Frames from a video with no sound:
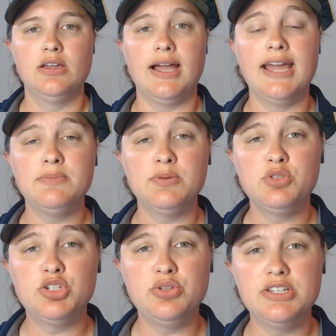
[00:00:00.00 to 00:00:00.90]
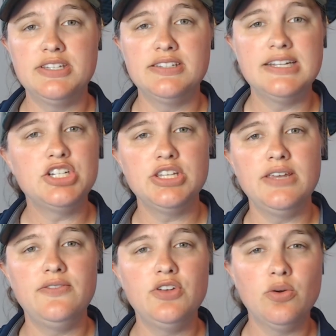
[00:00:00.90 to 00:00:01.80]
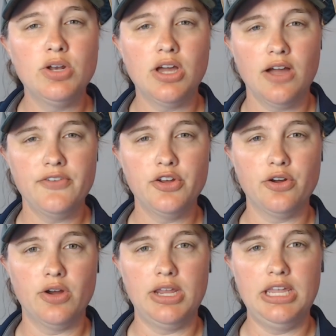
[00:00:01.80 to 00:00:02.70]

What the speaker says: Item number 2 is essentially, if you don't want to offer your